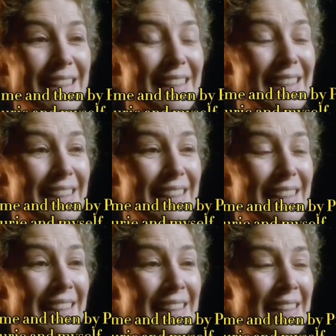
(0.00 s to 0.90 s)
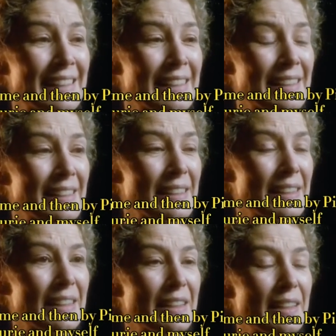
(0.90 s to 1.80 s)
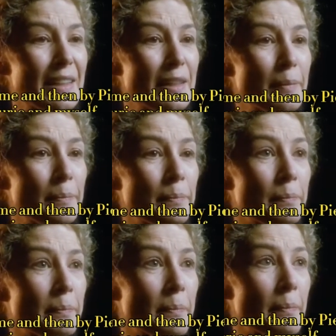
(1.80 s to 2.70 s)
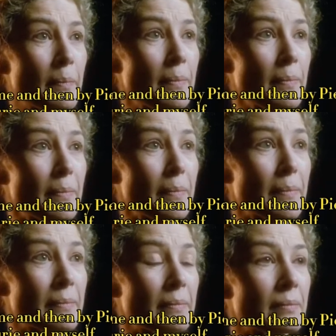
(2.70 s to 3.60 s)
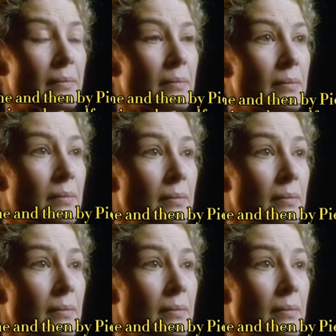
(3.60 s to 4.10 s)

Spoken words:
Nobody speaks.